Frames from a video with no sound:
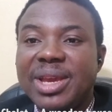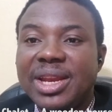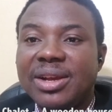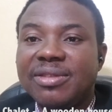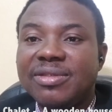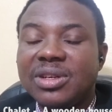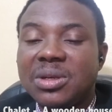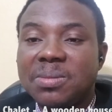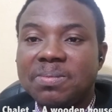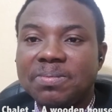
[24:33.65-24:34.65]
of
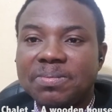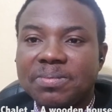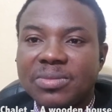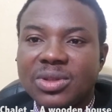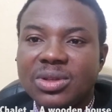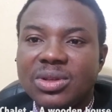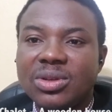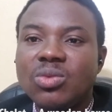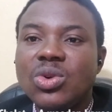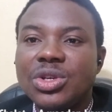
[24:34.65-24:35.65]

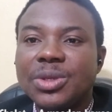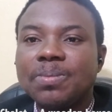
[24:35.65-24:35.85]
wood.